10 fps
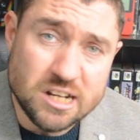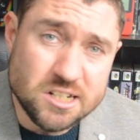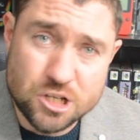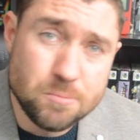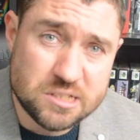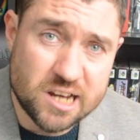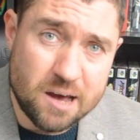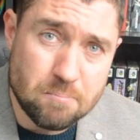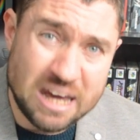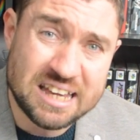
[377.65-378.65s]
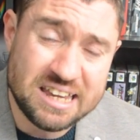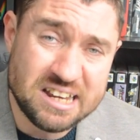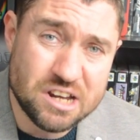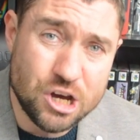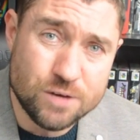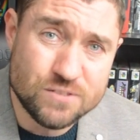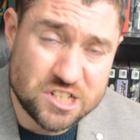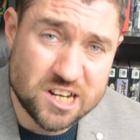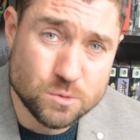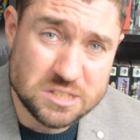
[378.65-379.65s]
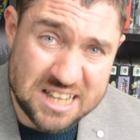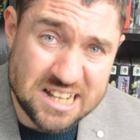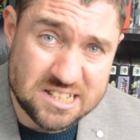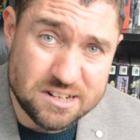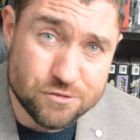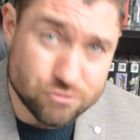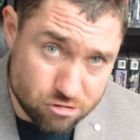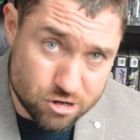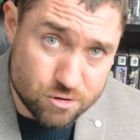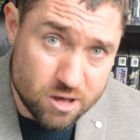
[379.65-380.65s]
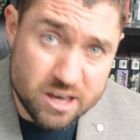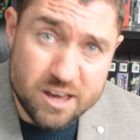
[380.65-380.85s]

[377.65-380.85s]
super chat backing the channel was getting through